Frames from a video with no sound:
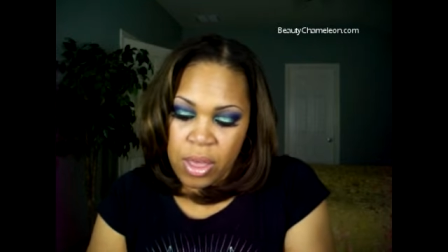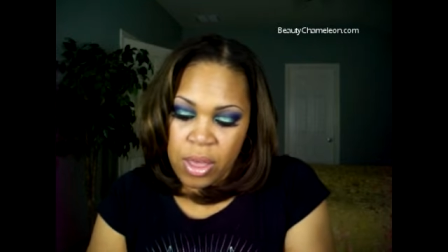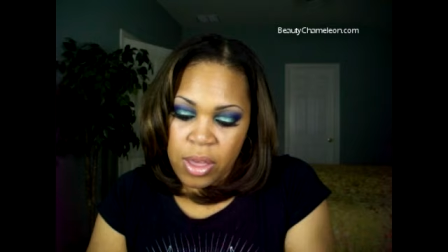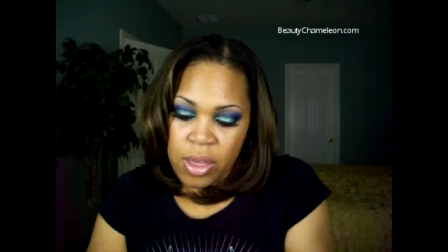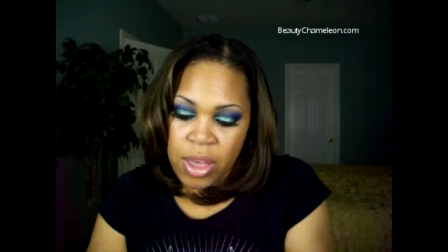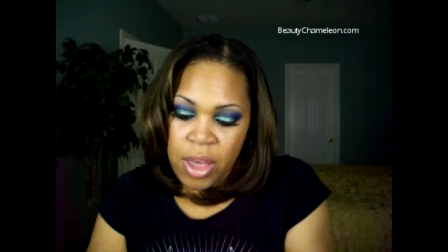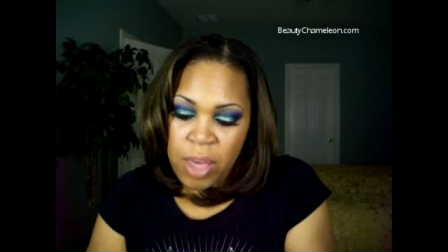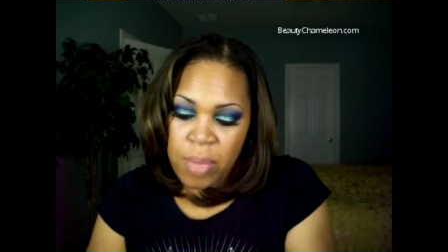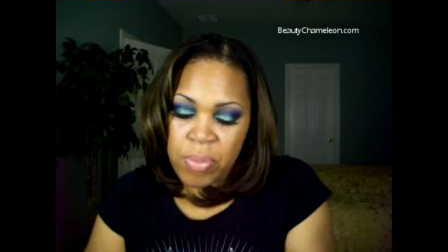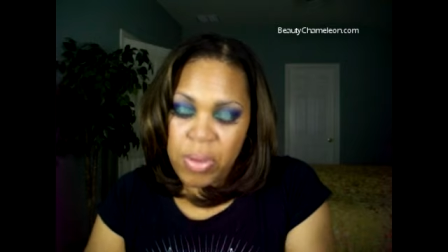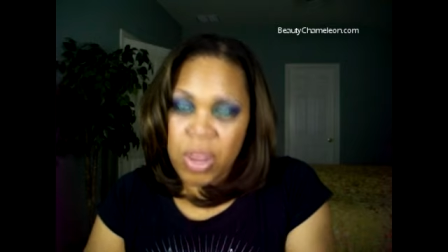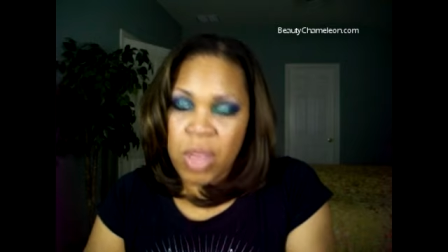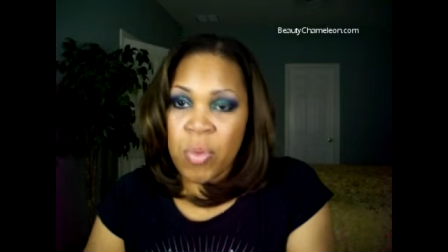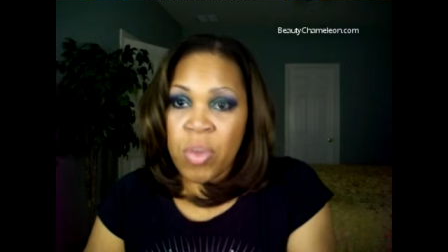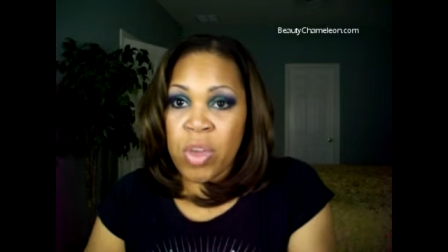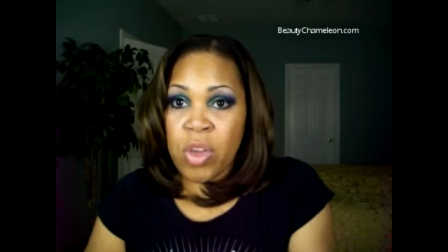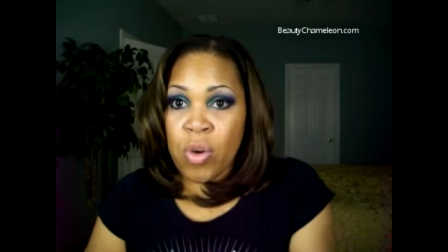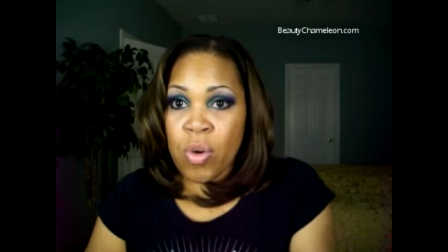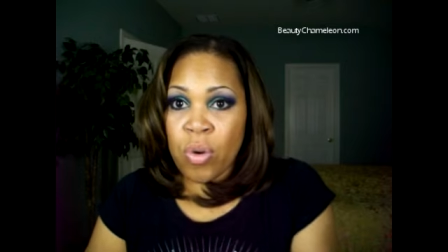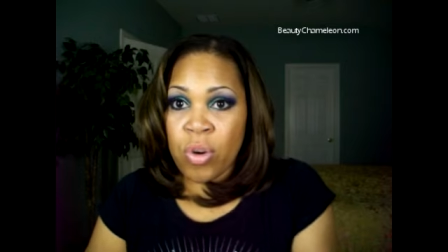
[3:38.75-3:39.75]
company
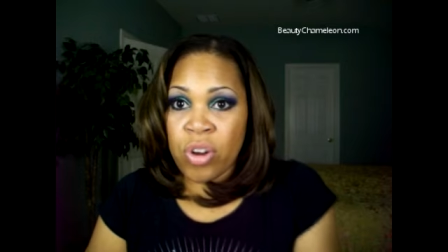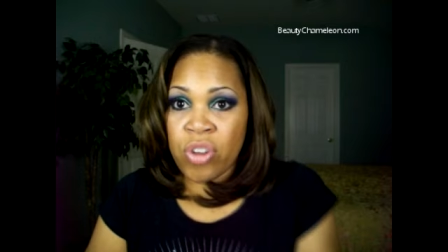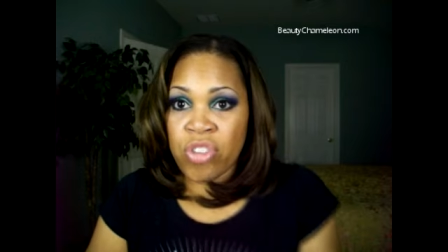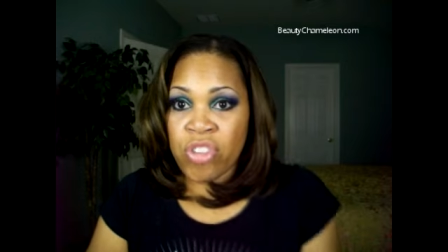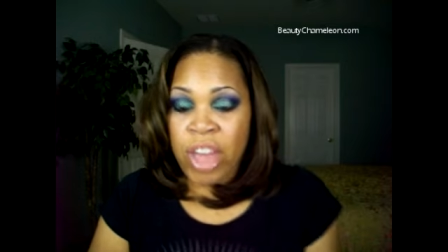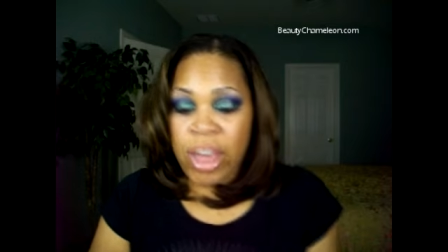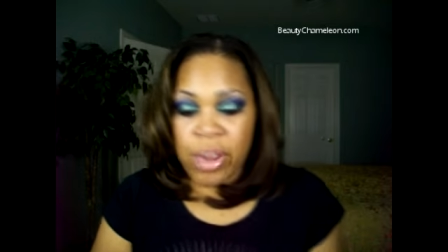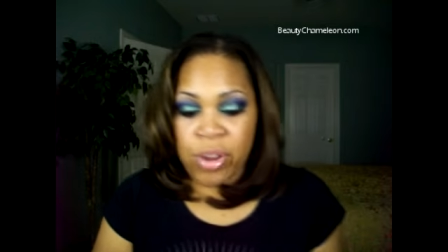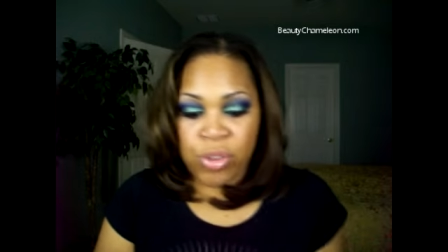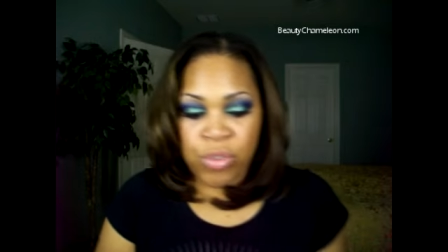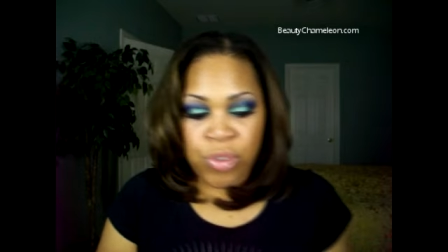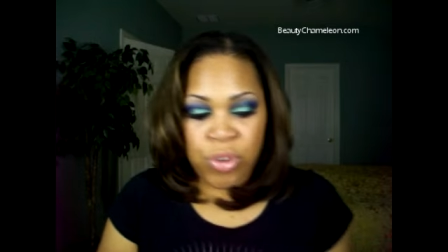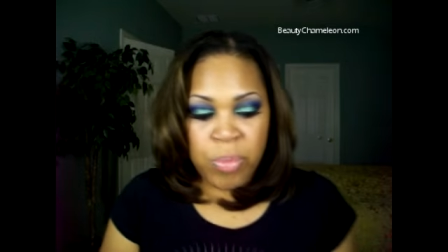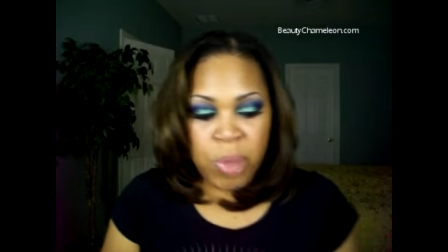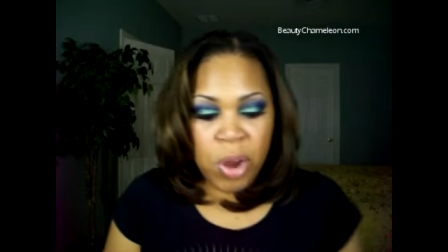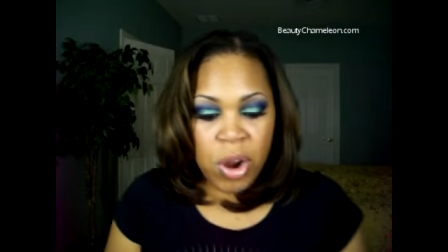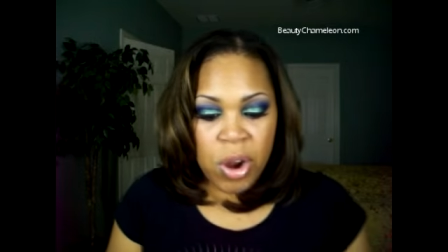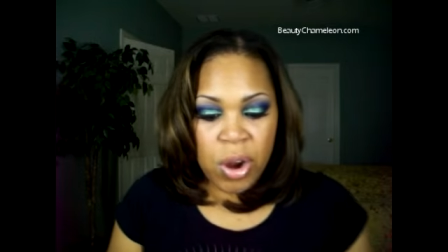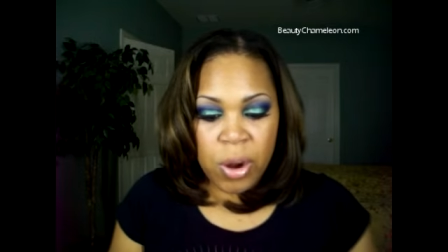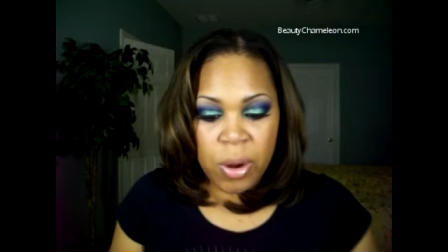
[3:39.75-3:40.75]
when you order shadows from
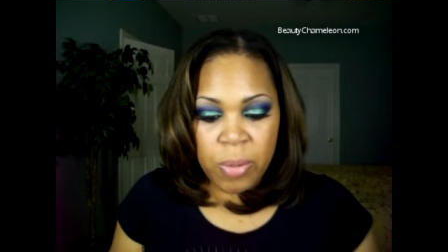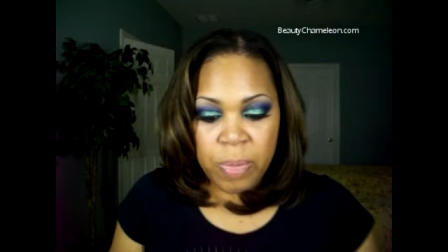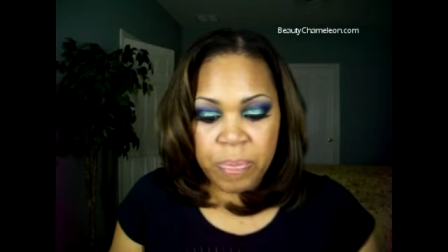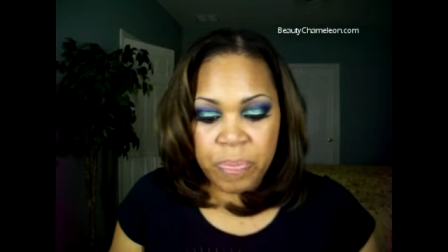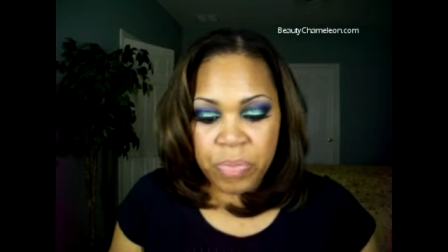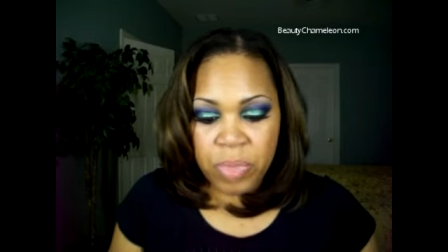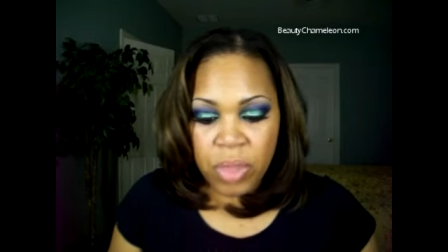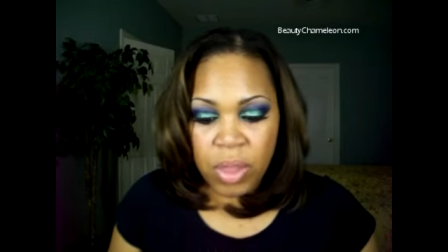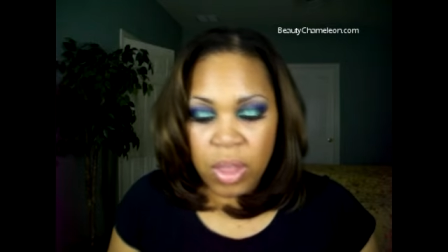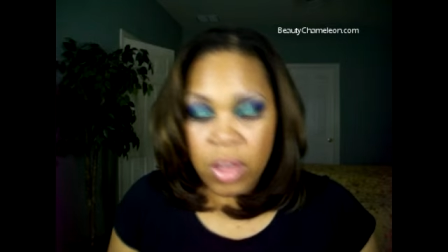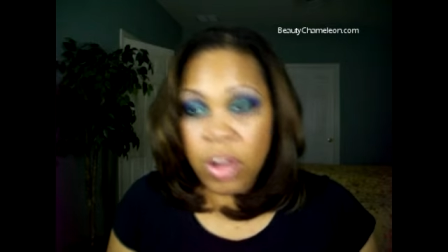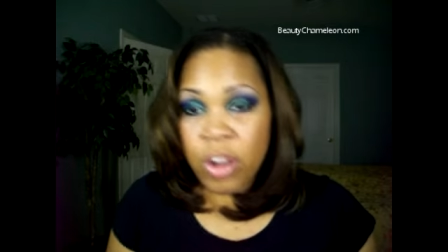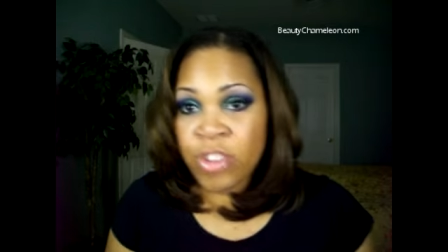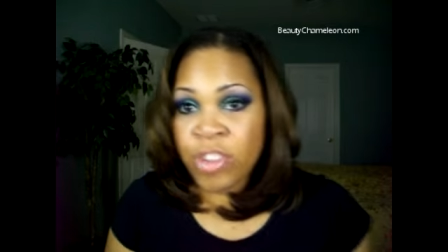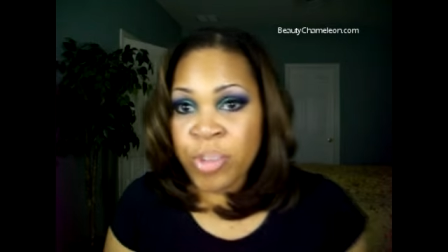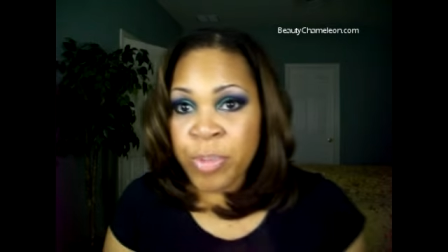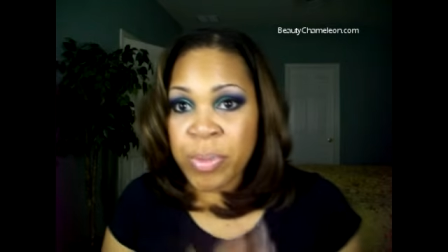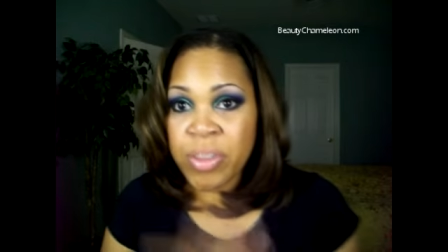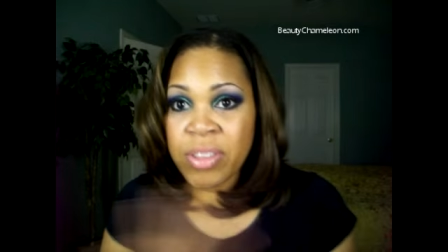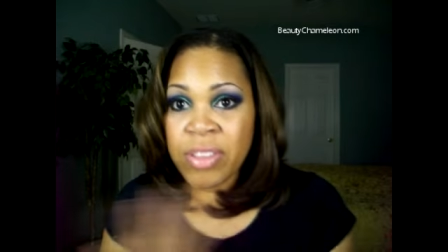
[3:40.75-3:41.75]
her her
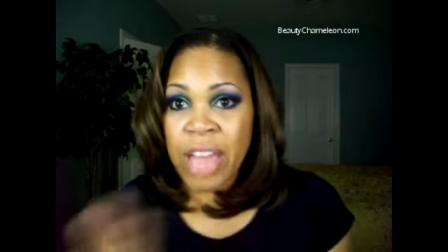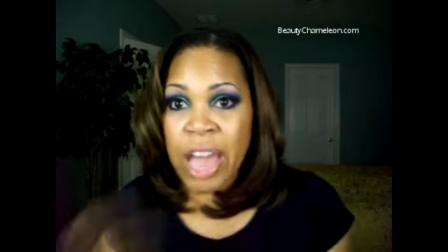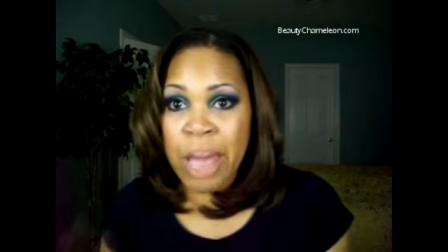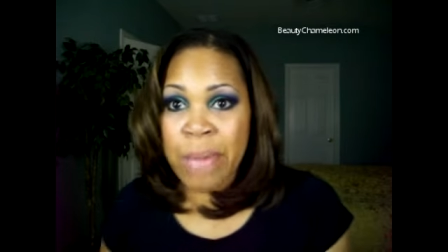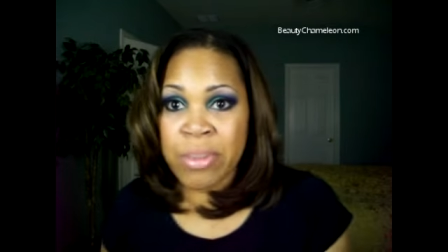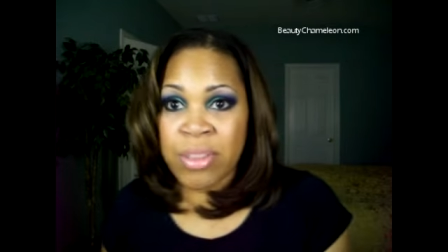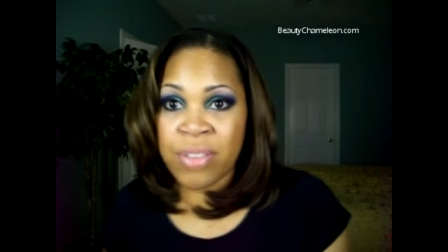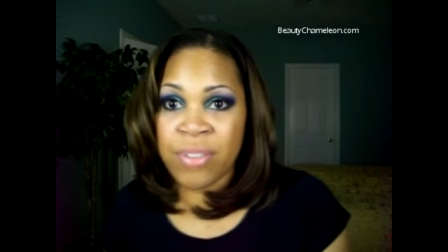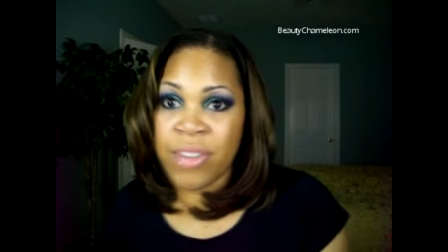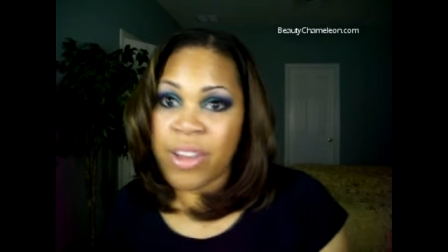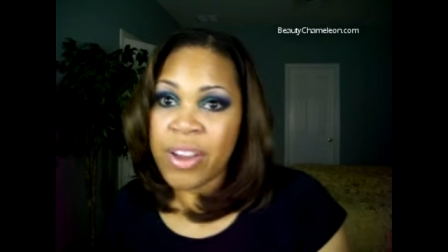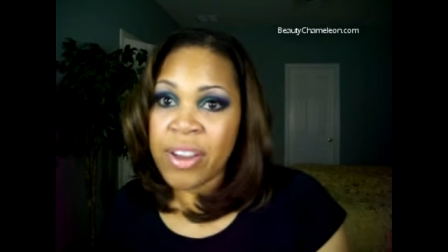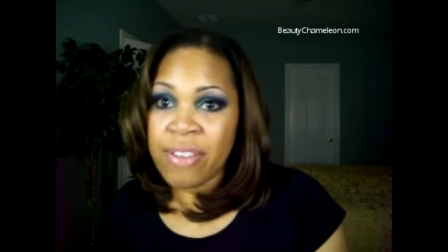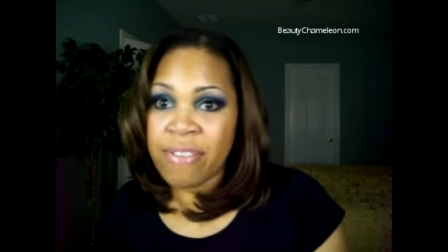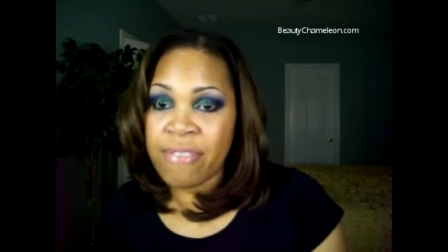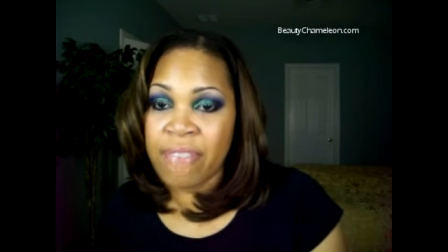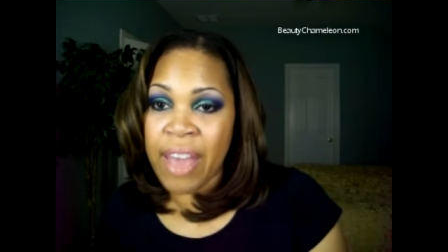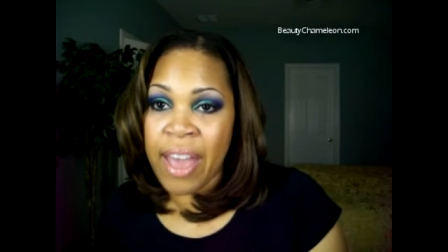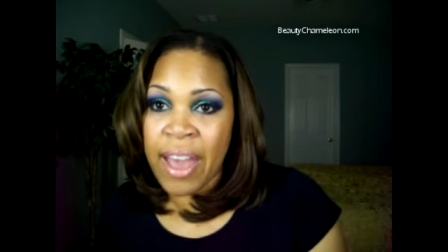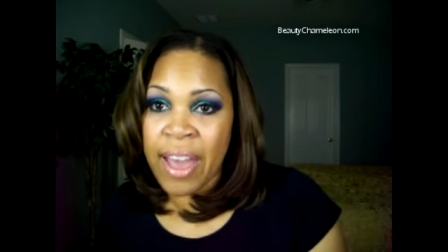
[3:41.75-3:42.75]
shipping time is very
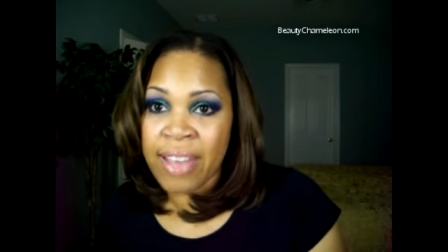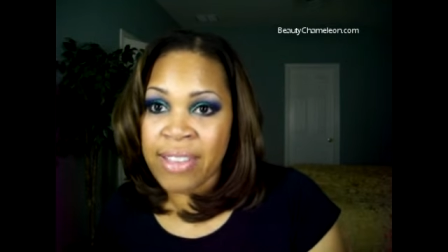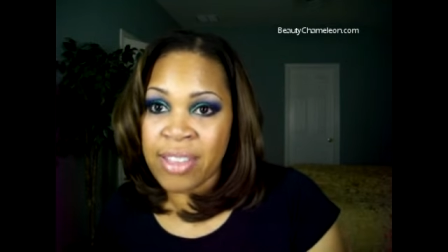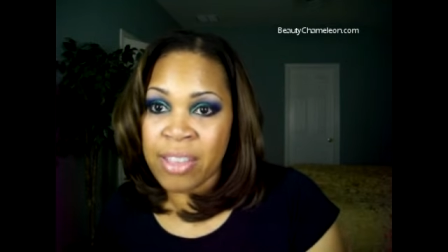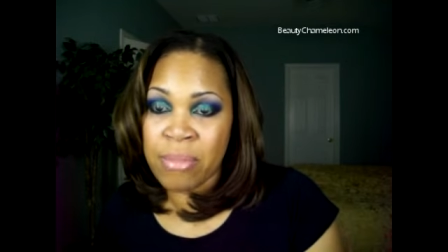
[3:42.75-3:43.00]
fast.